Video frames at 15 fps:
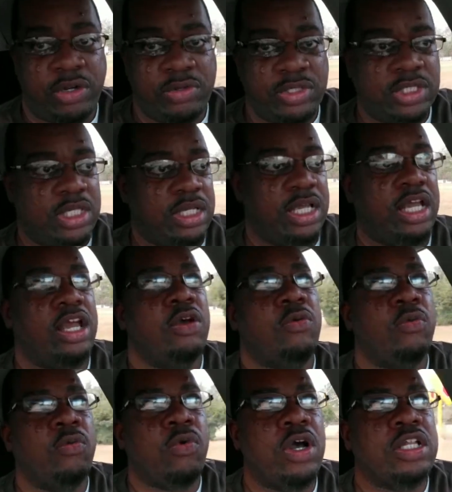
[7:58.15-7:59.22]
person
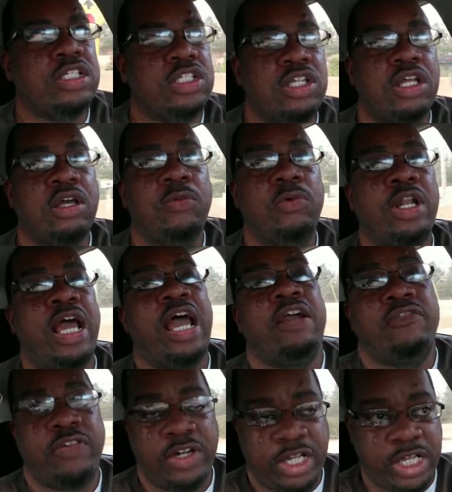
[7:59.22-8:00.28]
and once with an
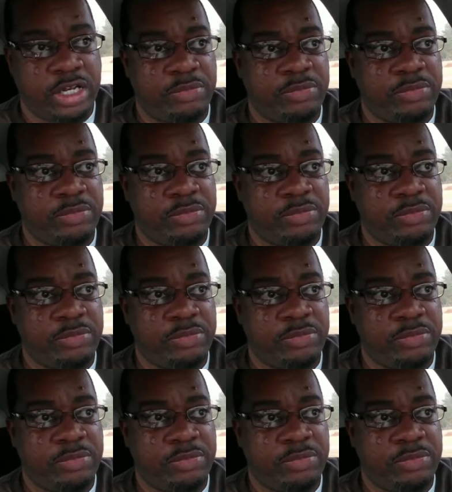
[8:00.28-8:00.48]
African